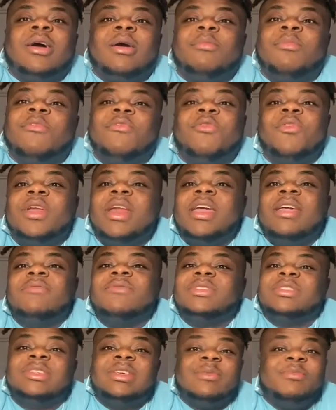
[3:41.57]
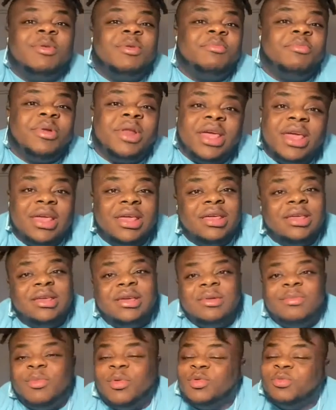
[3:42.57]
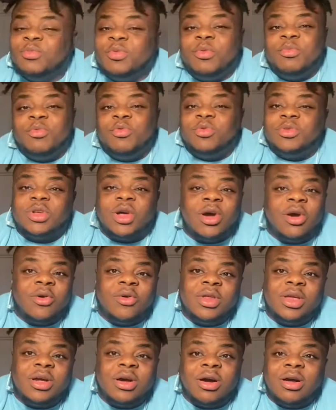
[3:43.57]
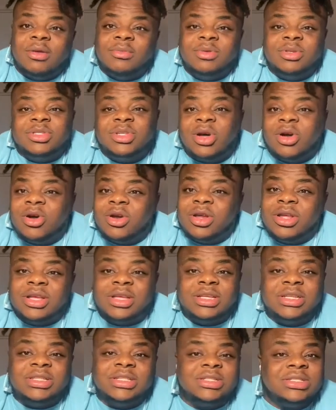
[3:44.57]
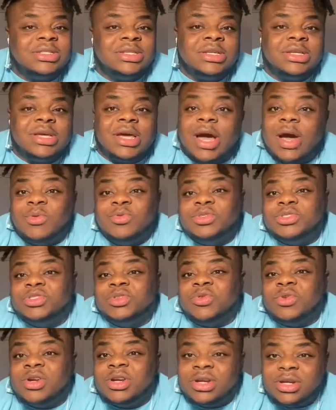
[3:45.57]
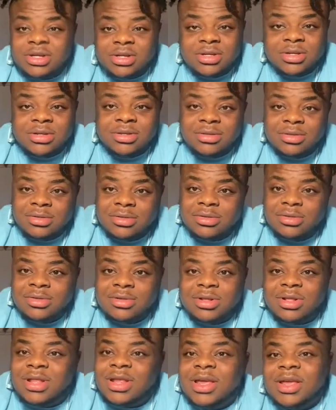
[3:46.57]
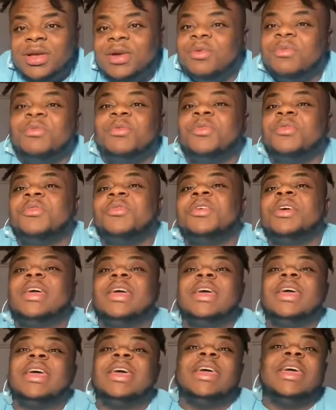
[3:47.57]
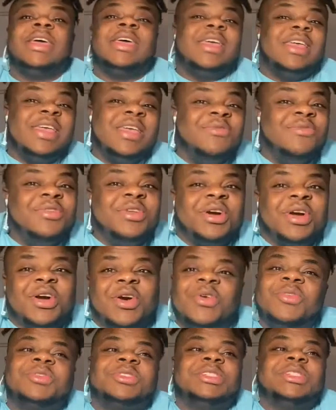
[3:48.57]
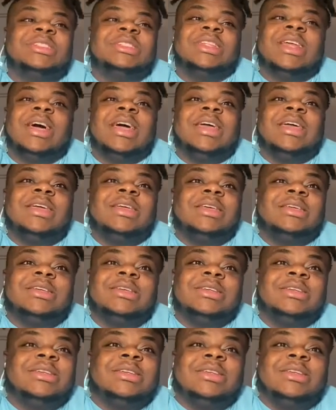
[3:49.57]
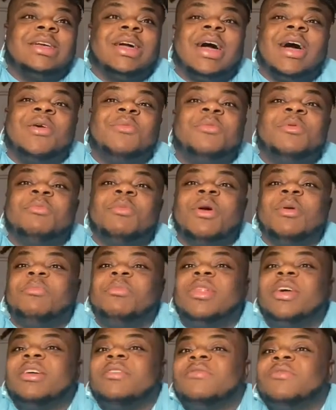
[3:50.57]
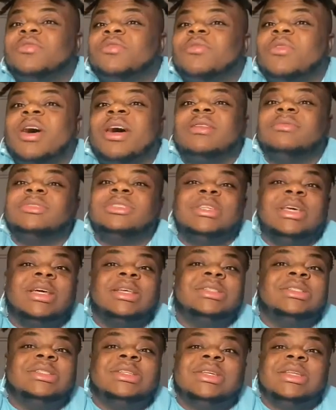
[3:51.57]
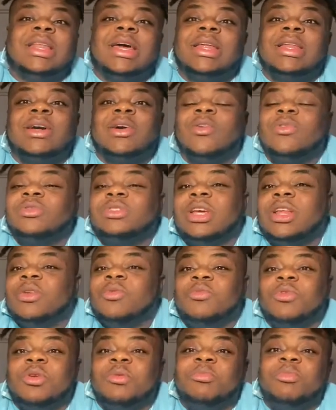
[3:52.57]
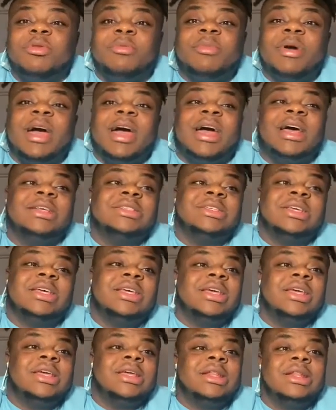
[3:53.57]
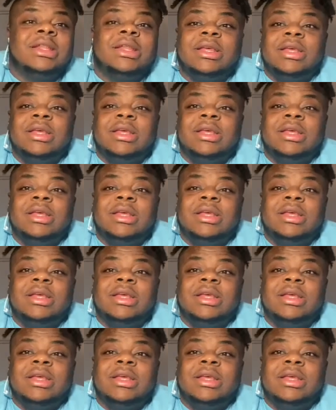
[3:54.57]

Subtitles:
before they even seen me play, most people was already calling me sorry because I was short. Like, come on. Even the coaches, like, I remember I played for the YMCA team. Like, the coach ain't even want to put my ass in.